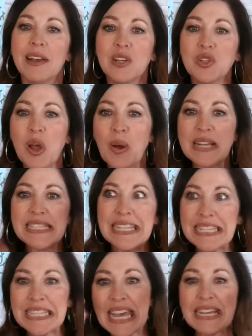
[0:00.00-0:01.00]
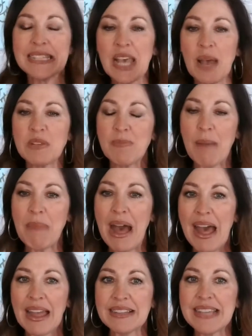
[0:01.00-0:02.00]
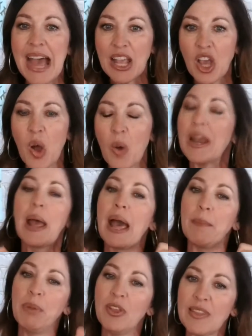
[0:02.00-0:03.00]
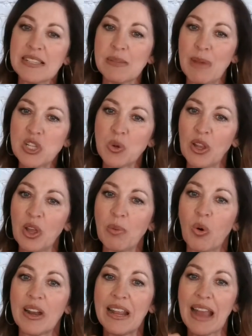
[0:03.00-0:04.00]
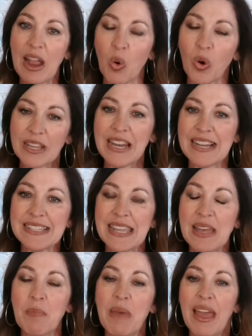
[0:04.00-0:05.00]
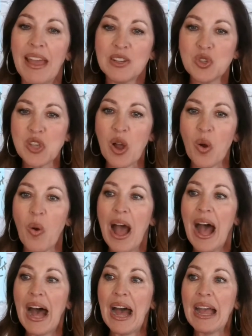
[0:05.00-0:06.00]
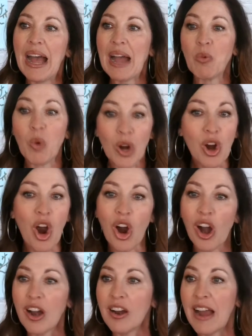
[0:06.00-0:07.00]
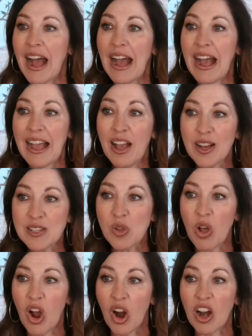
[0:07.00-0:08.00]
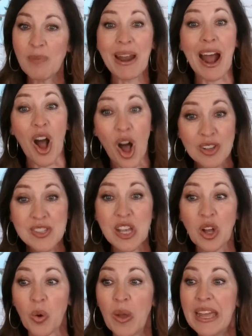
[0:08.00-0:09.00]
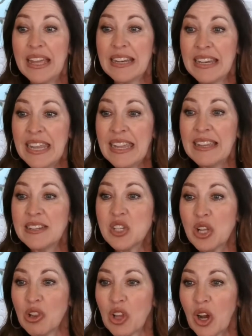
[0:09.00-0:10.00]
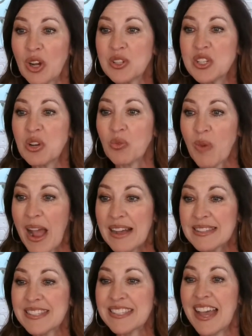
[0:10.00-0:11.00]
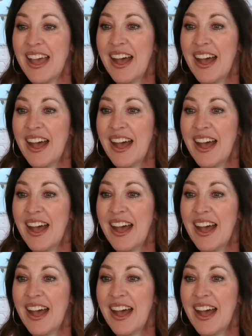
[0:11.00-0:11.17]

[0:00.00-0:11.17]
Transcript: So as these things come to my mind, I go and I put things in my Trello board and I organize them. So I work hard, I hustle hard, but I also need to learn to rest.